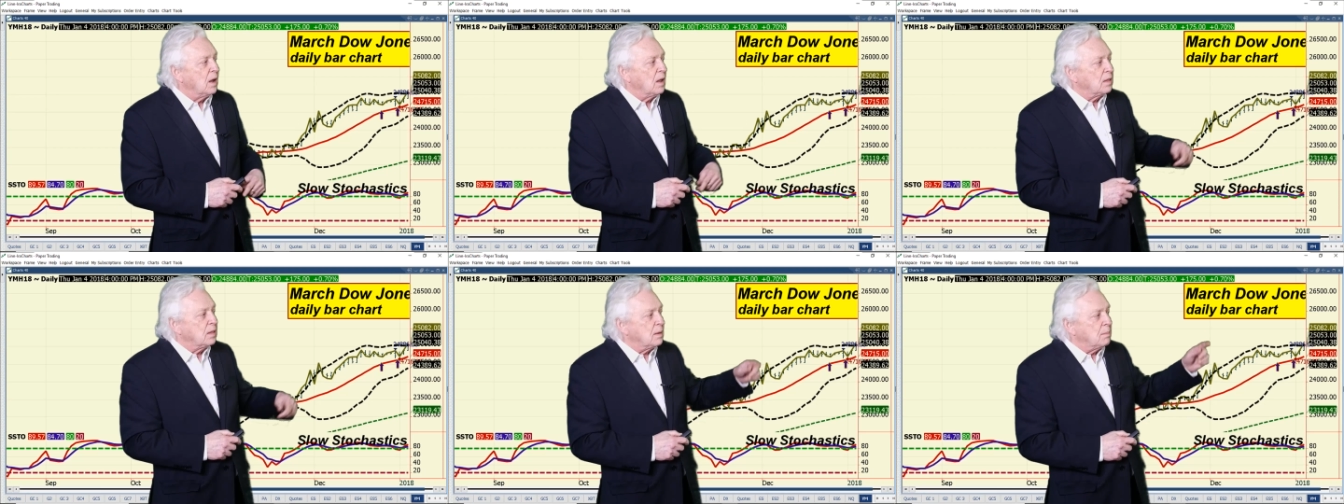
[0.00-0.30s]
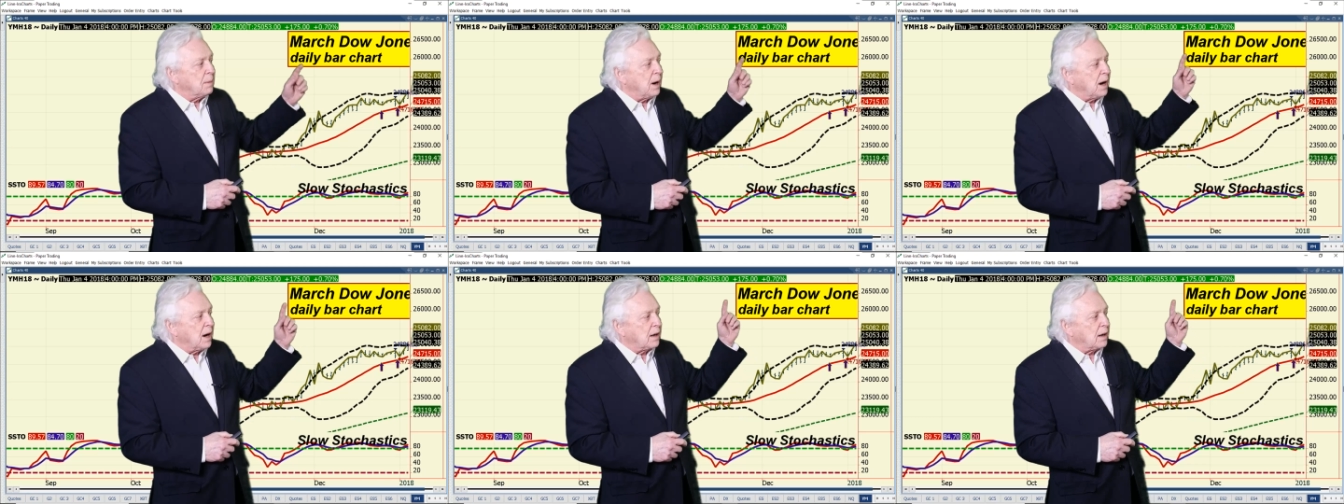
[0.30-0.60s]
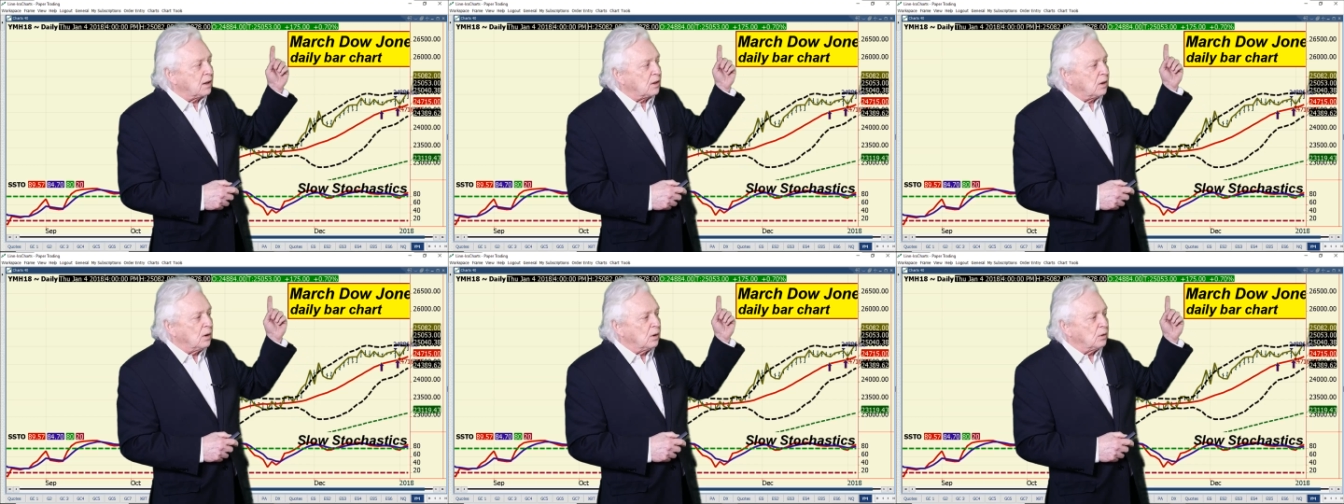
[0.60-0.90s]
the
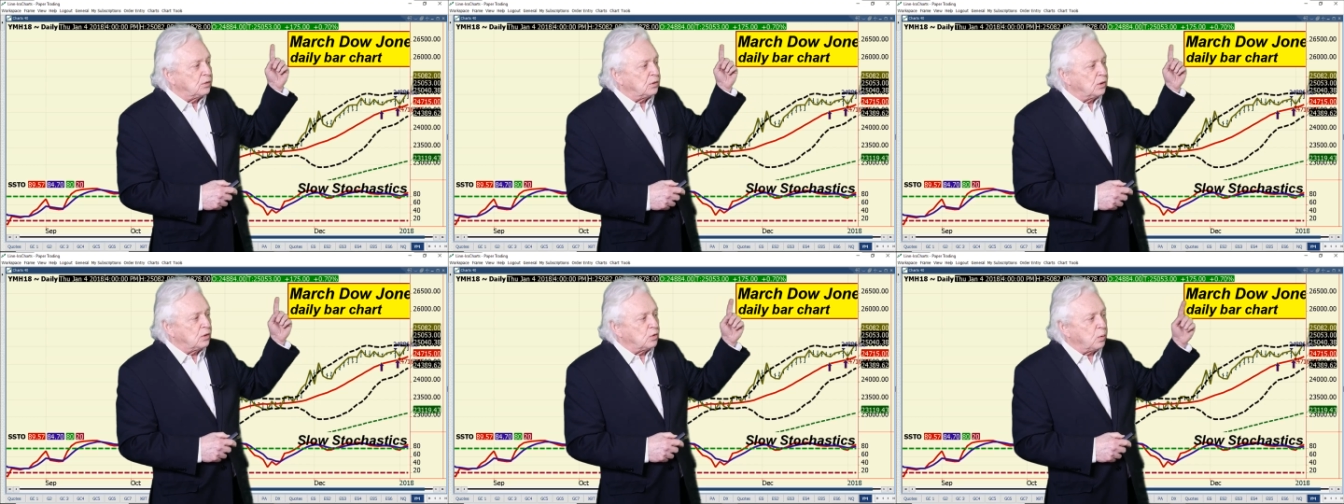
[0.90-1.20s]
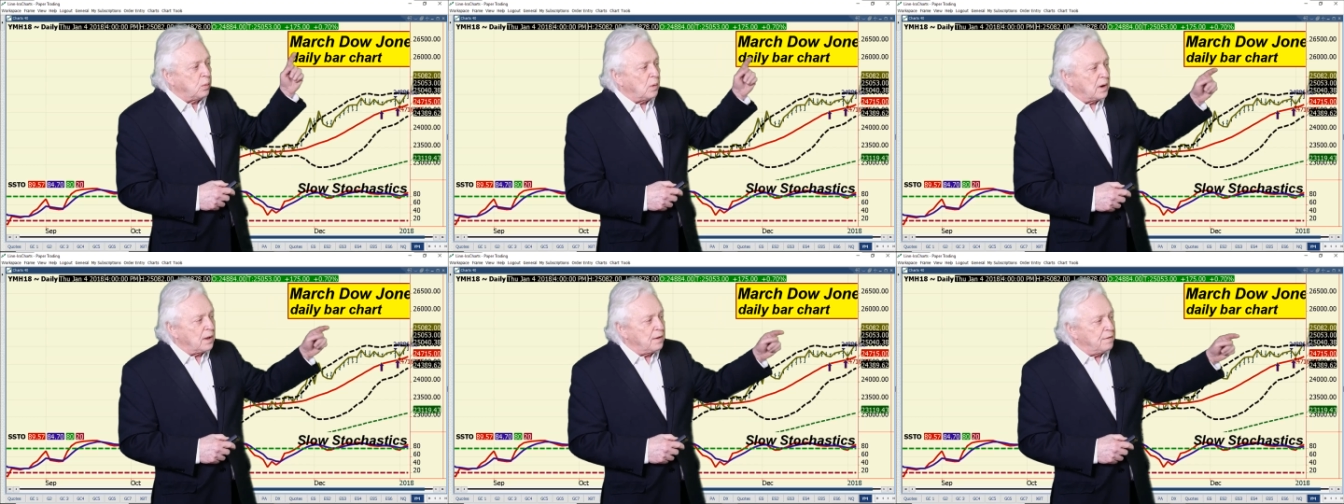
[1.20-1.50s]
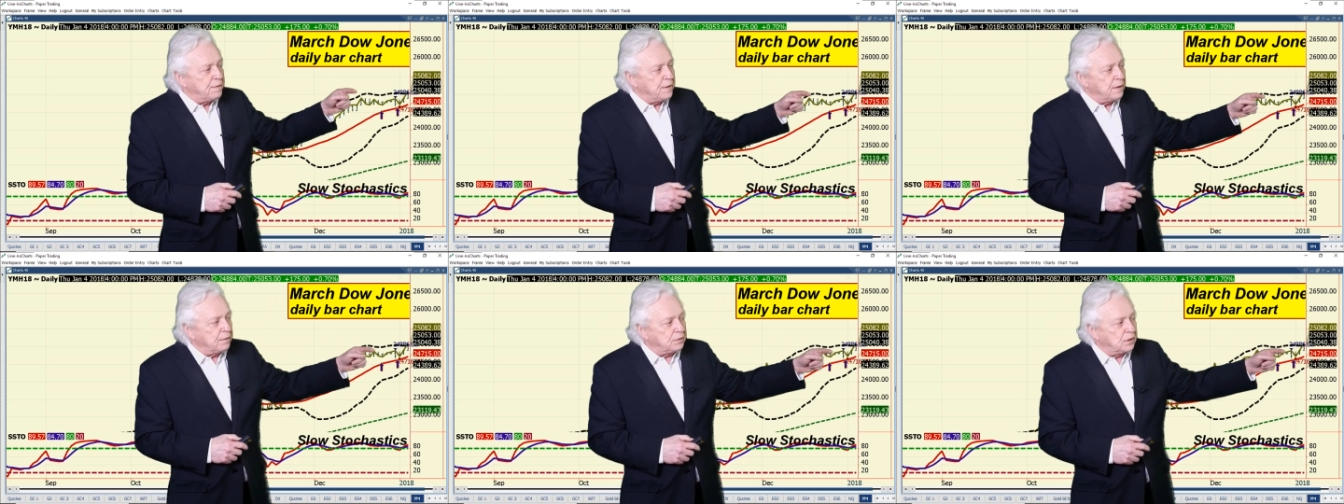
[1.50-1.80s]
market closed at
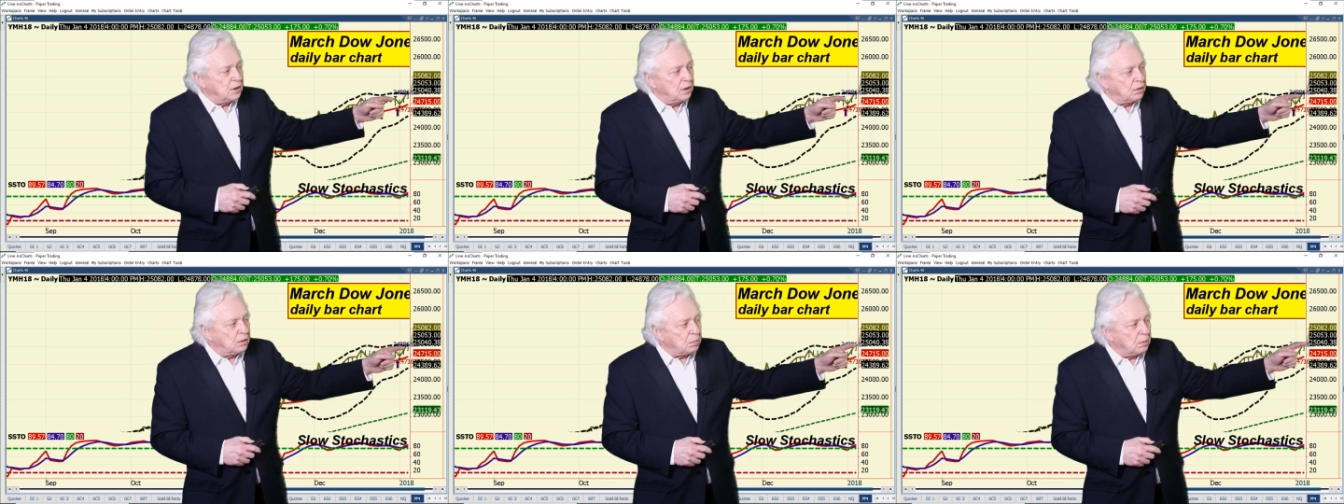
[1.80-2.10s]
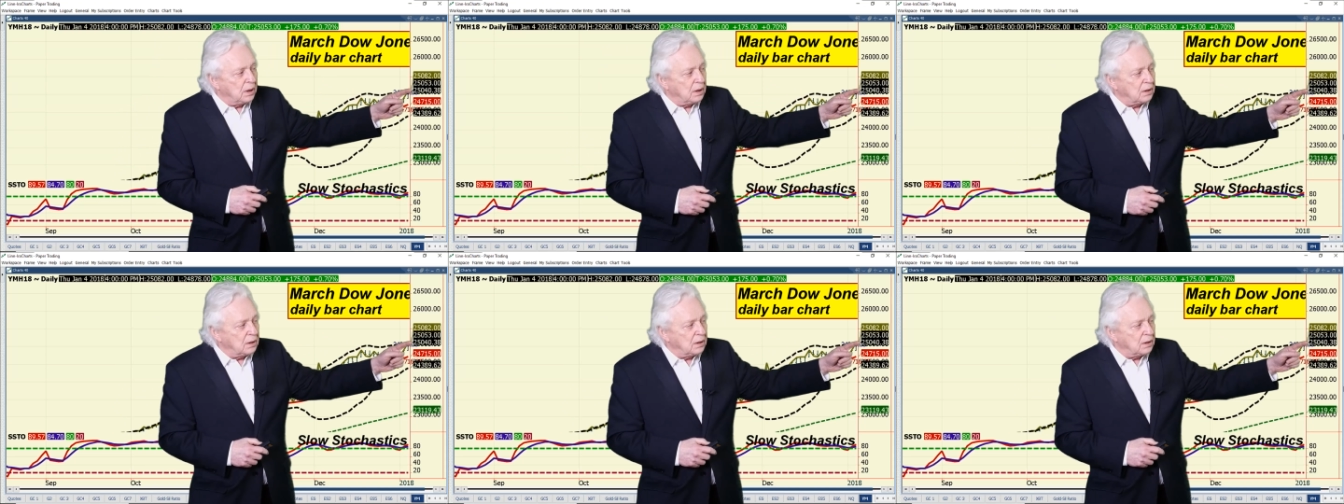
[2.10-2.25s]
2053,